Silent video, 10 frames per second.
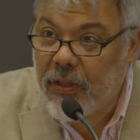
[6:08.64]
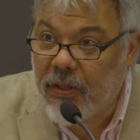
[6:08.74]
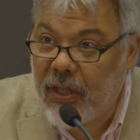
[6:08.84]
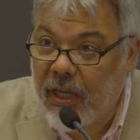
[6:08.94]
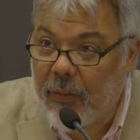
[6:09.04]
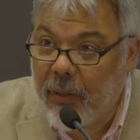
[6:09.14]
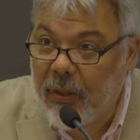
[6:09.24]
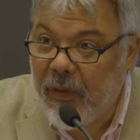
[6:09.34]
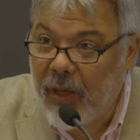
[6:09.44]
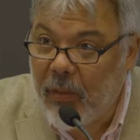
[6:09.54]
sustainable
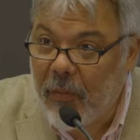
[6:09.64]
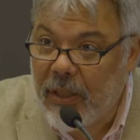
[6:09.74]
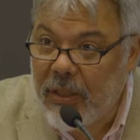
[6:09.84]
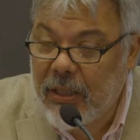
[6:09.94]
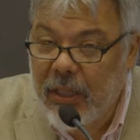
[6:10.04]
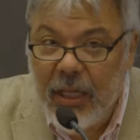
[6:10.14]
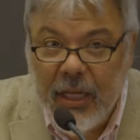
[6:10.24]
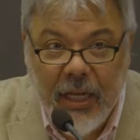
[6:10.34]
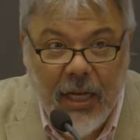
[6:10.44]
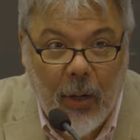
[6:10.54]
development,
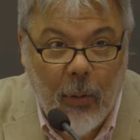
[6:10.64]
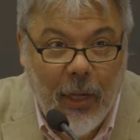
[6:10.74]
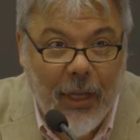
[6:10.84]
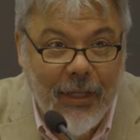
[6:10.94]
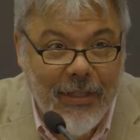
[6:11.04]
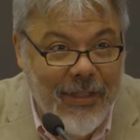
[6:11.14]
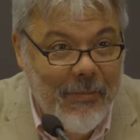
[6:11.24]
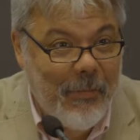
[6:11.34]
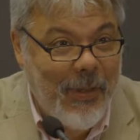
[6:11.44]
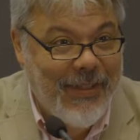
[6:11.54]
in our
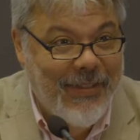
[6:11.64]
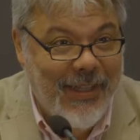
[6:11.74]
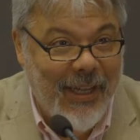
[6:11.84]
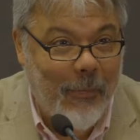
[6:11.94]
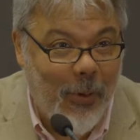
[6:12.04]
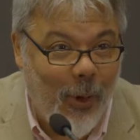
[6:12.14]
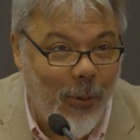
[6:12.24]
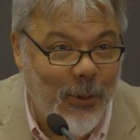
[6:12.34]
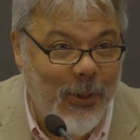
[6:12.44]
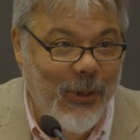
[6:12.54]
simplistic
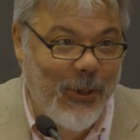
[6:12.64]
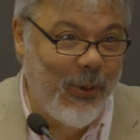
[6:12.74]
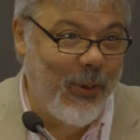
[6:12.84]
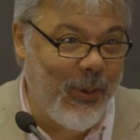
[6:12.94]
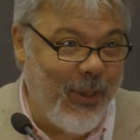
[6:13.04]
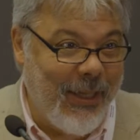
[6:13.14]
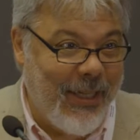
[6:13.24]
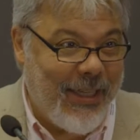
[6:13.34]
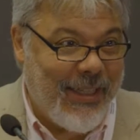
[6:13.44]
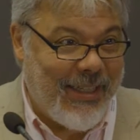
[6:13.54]
approach to
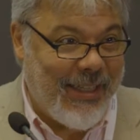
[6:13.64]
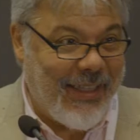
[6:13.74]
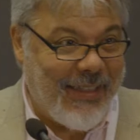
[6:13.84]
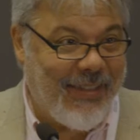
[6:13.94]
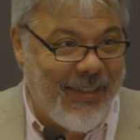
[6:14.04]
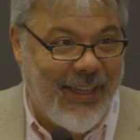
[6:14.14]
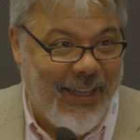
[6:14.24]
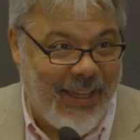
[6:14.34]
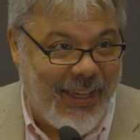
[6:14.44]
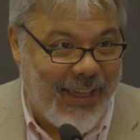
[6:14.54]
this
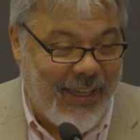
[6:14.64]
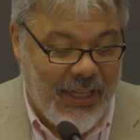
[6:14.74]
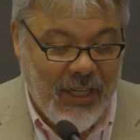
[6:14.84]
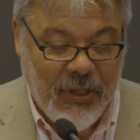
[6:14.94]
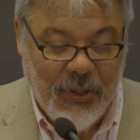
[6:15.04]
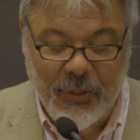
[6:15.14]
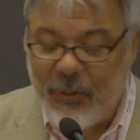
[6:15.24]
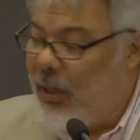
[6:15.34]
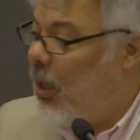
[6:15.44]
issue,